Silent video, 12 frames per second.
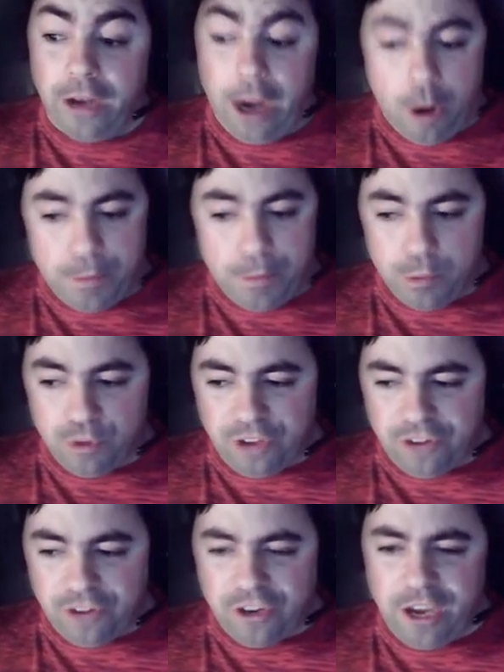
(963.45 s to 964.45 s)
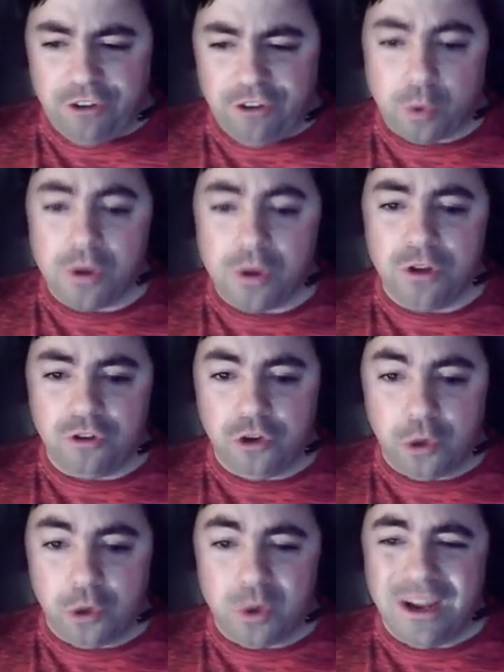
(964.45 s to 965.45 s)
I hope it was educational to you.